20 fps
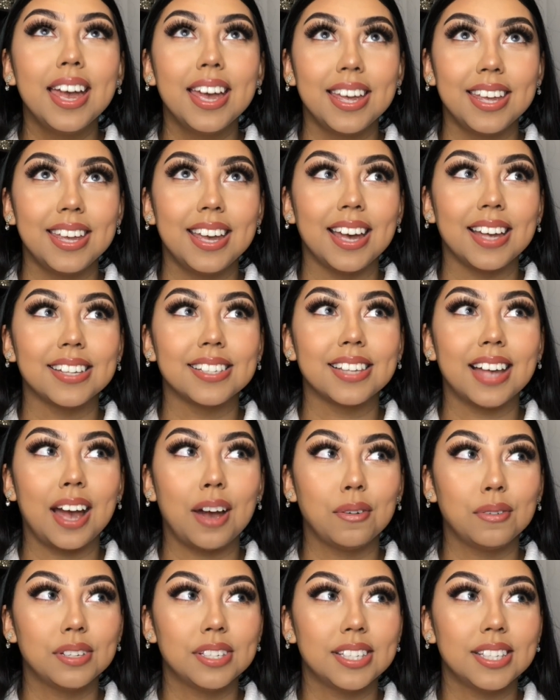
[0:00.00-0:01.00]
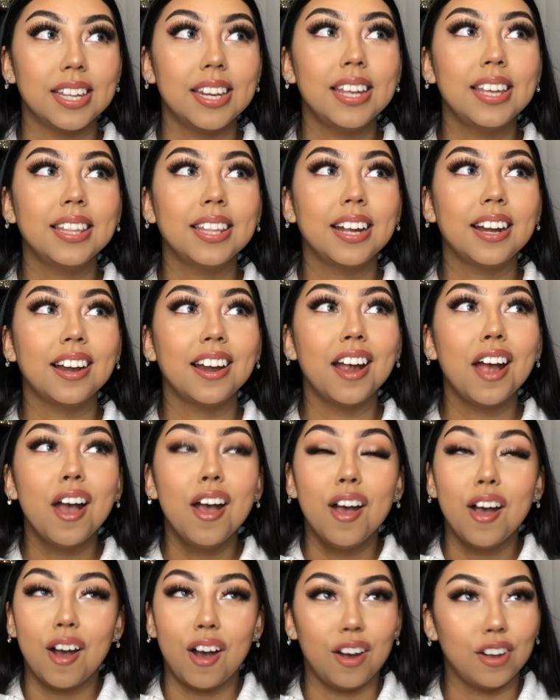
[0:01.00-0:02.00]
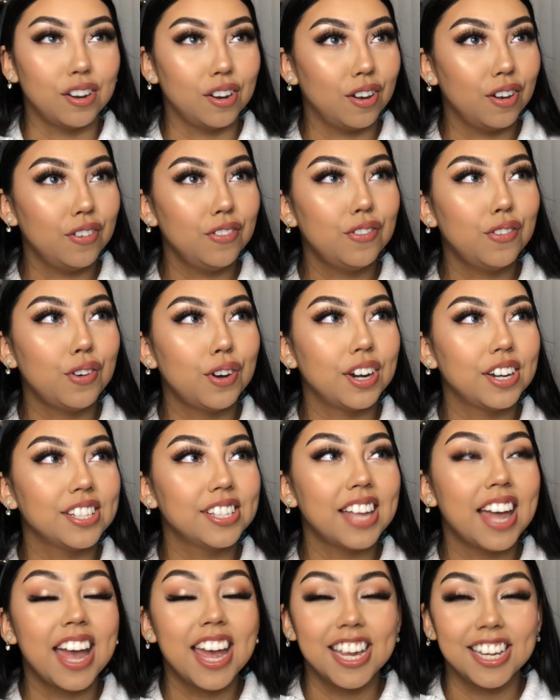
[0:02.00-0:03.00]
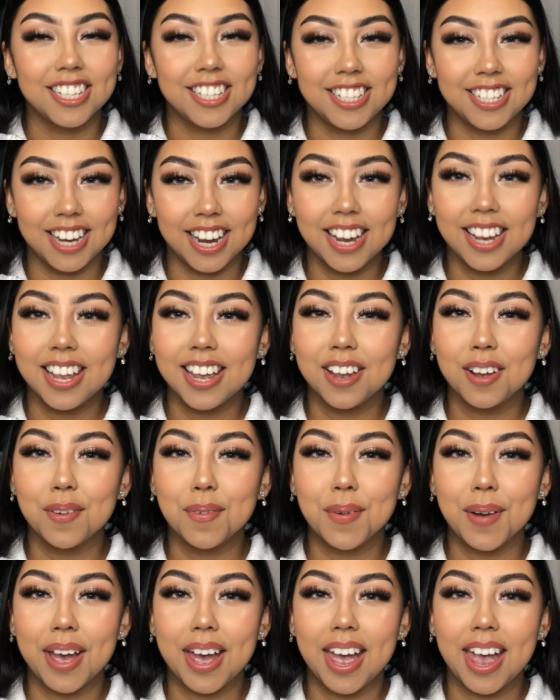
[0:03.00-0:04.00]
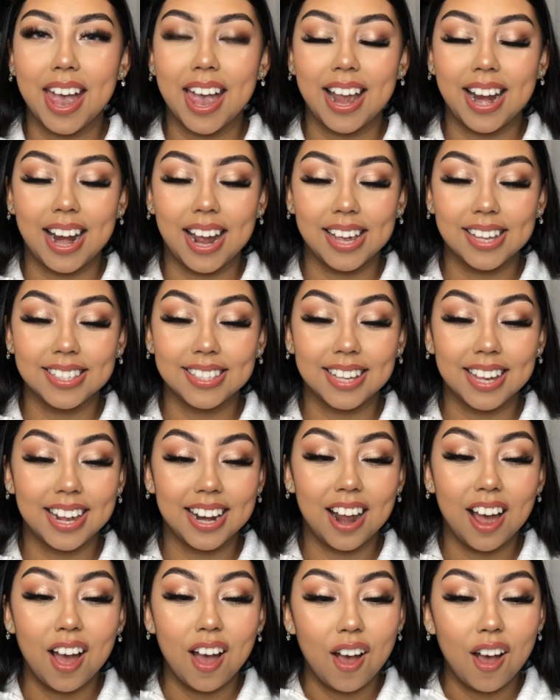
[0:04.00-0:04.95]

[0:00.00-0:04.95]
Yes, I was sitting there on all 4s, shaking away, and I said,